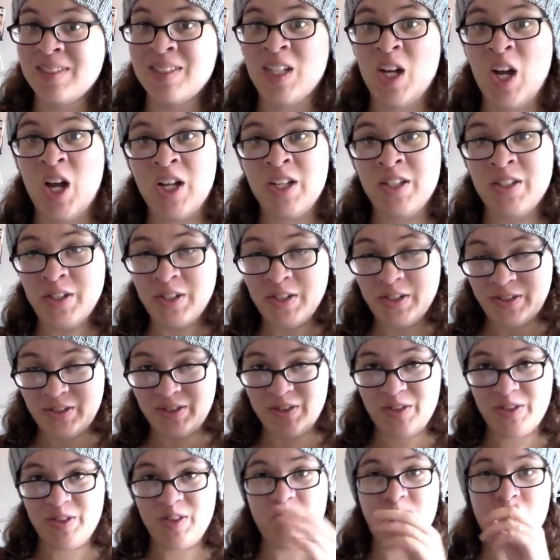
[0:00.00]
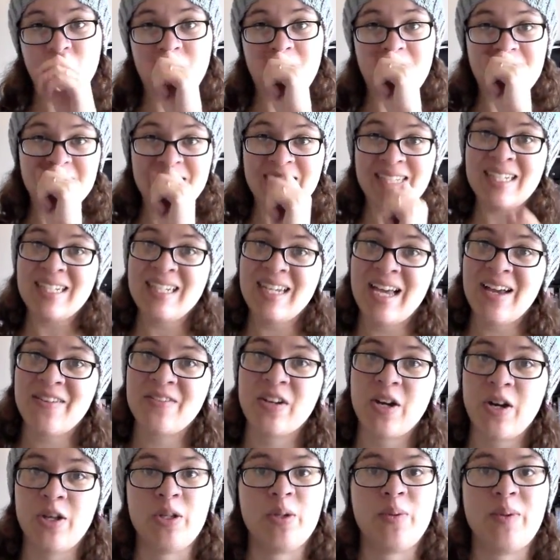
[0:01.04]
not superwash. They didn't have
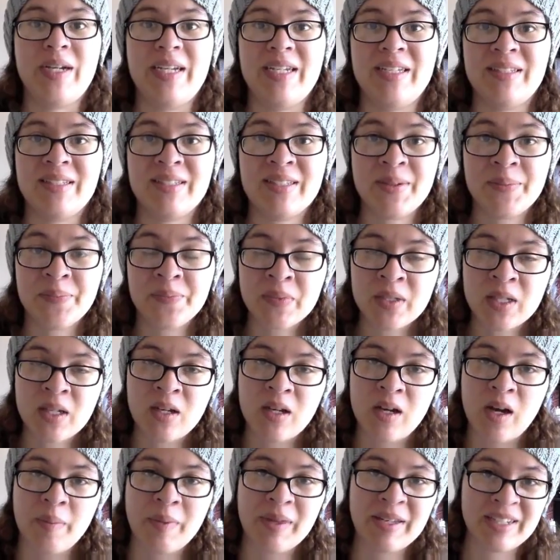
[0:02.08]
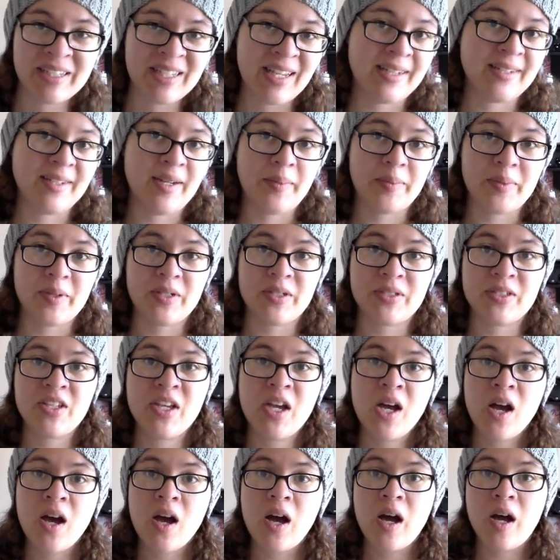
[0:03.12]
colorways. They just had numbers.
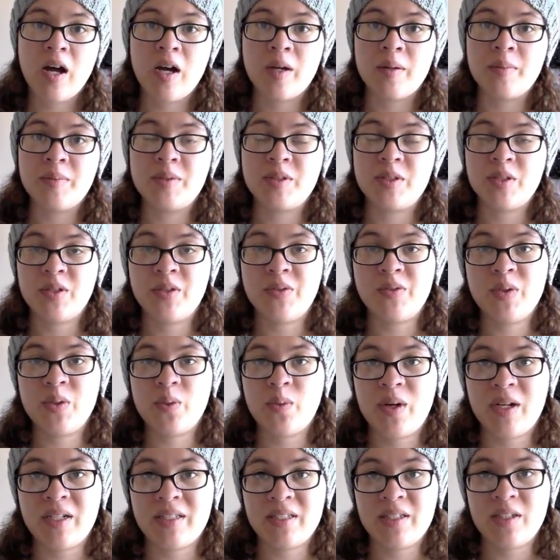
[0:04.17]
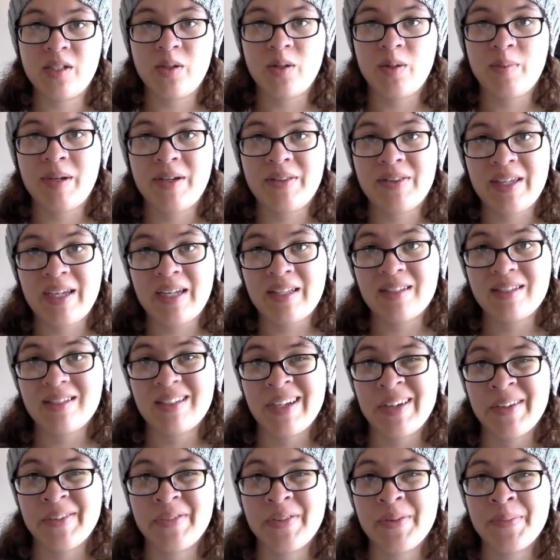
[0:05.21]
So if you want to know about that
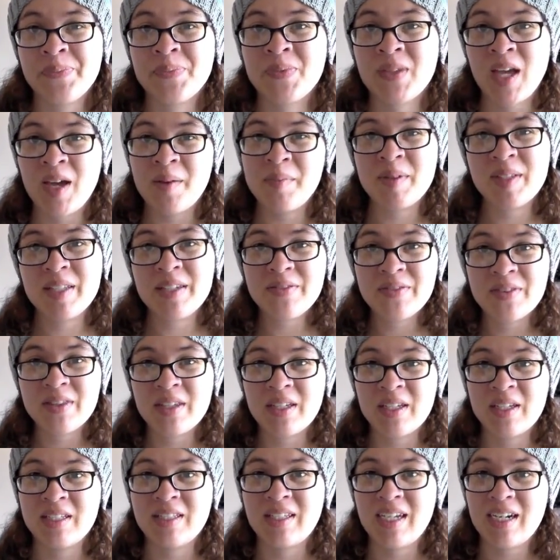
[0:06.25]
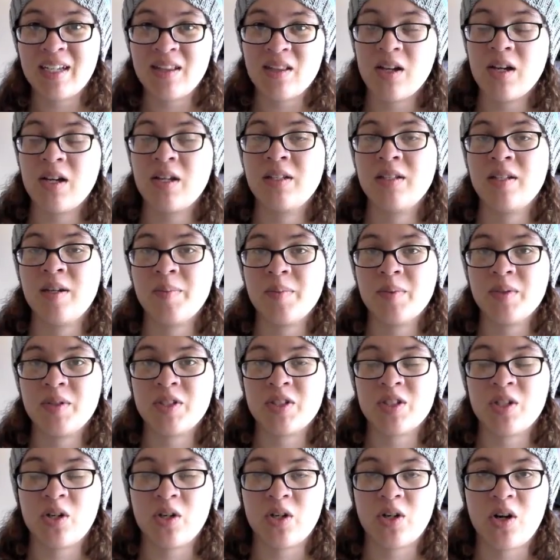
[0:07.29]
stuff, I believe the dial-up
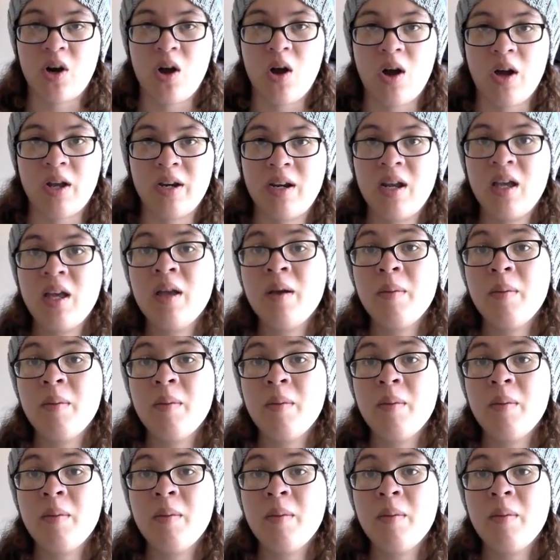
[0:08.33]
numbers are on